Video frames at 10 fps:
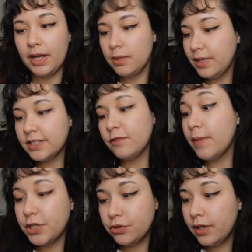By the means of
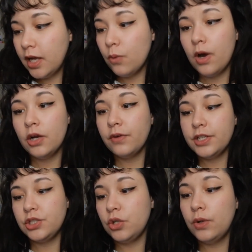measuring, I want to
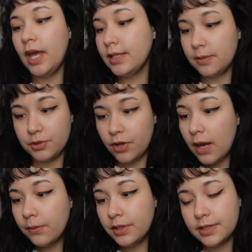reach 2K
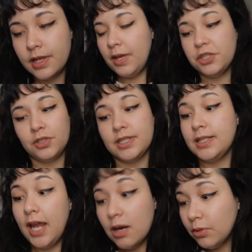subscribers, make sure it's
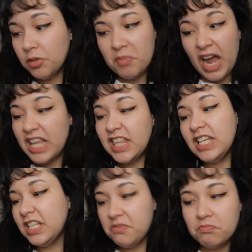attainable. I
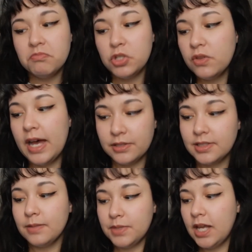think 2,000
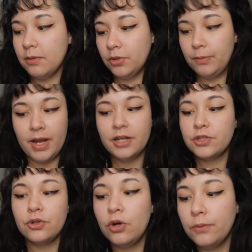is obtainable. My
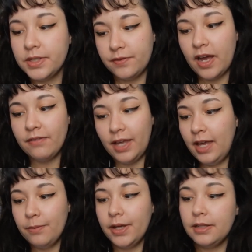initial goal was
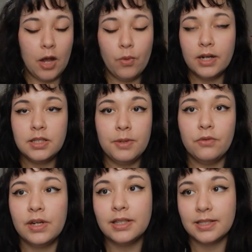5K, but I want it to be
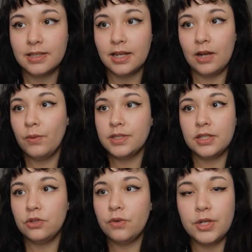realistic, and once
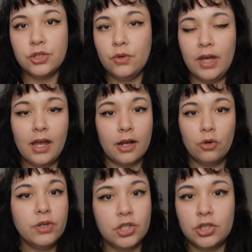I do reach 2K, I can
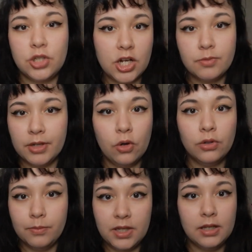always just change my
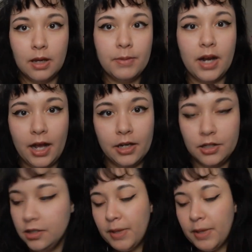goal to be a bit higher.